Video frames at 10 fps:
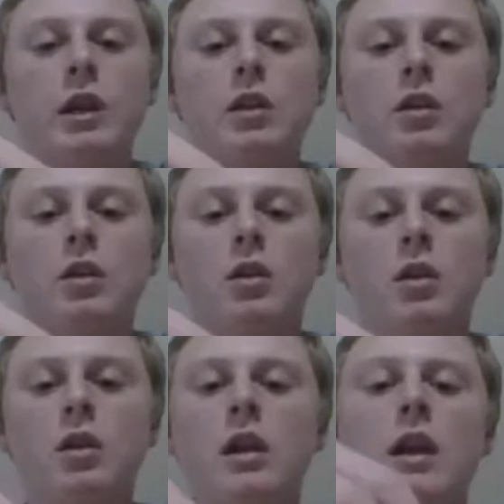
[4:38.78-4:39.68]
King,
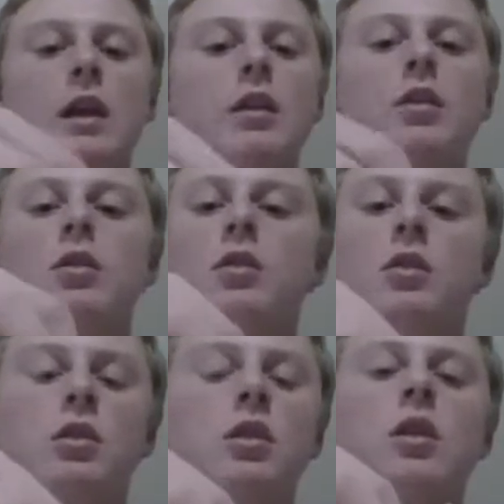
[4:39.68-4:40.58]
you'll
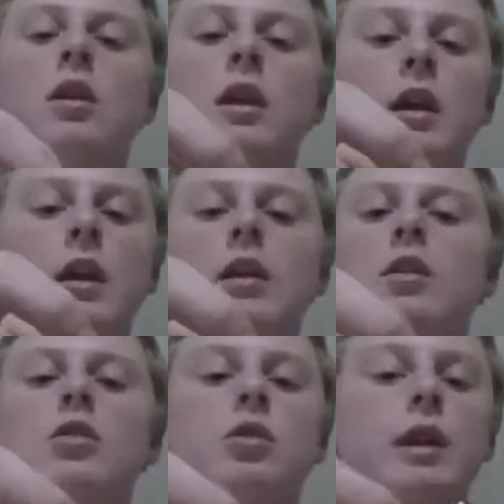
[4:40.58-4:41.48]

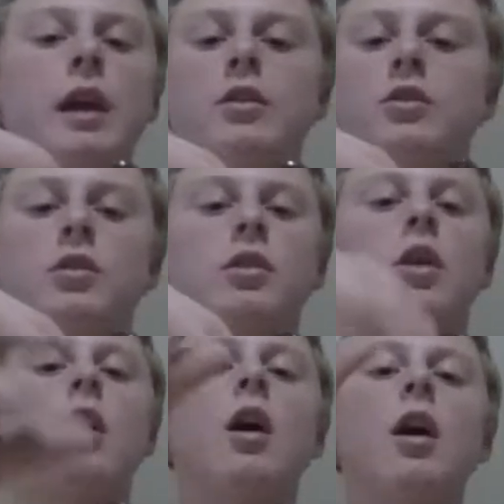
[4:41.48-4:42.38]
catch
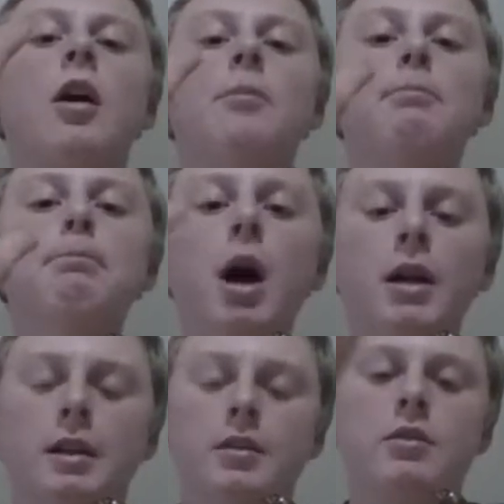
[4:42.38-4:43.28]

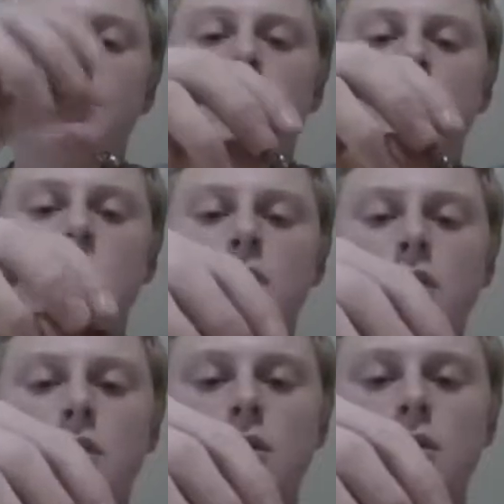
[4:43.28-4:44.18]
buckets
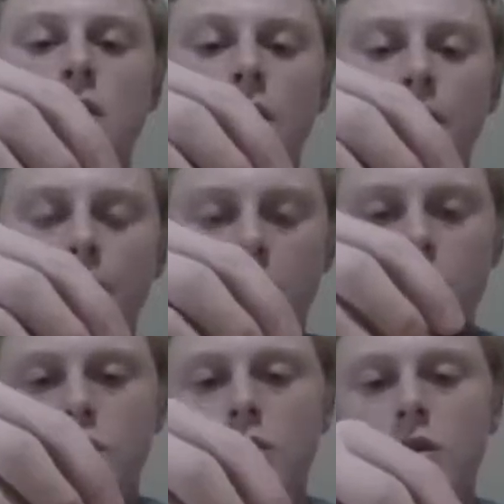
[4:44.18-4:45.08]
of
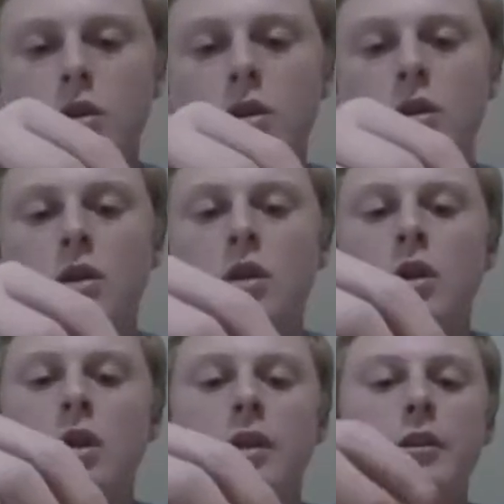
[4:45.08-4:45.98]
fish.
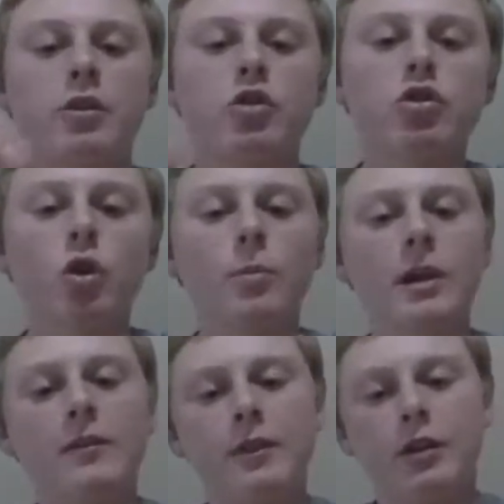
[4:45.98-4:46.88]
There are so
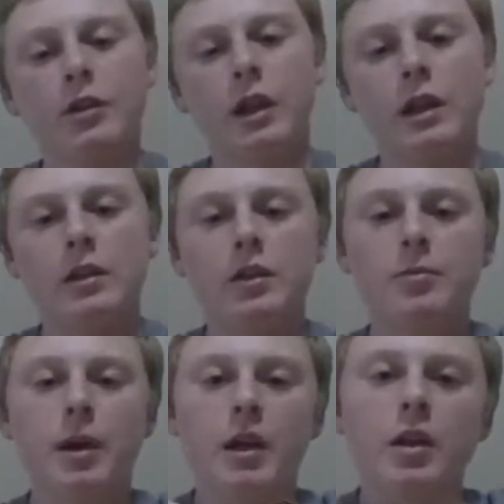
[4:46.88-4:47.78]
many fish that eat this
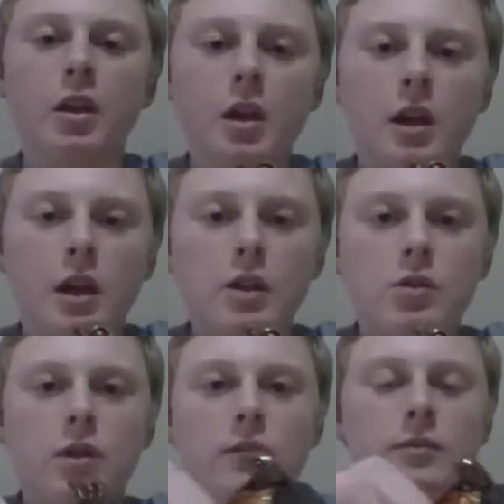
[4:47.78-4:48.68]
bait, and
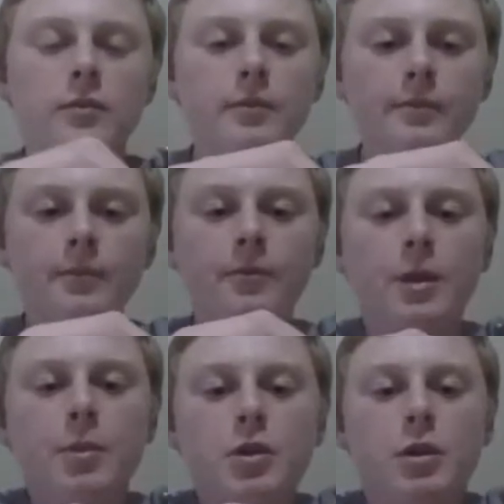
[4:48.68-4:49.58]
you can
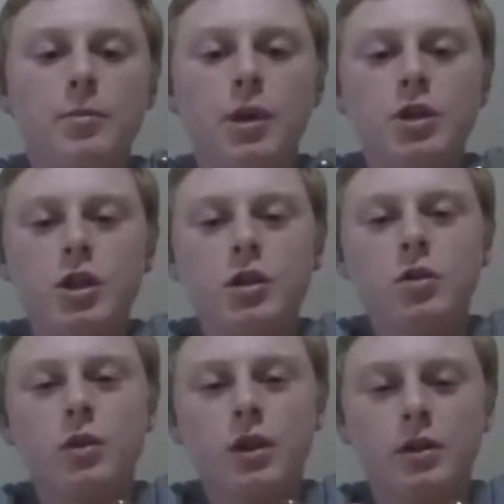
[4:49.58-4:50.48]
flip it, you can pitch it,
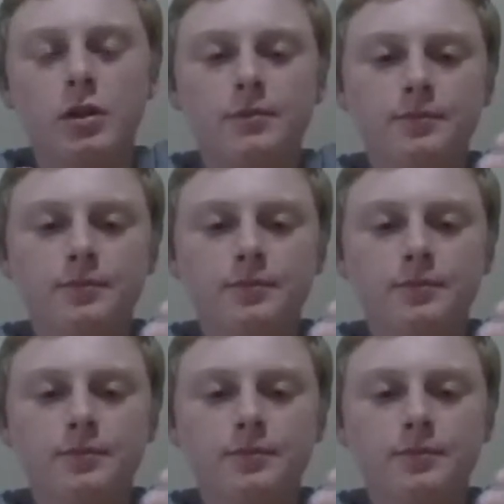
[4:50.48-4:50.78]
you can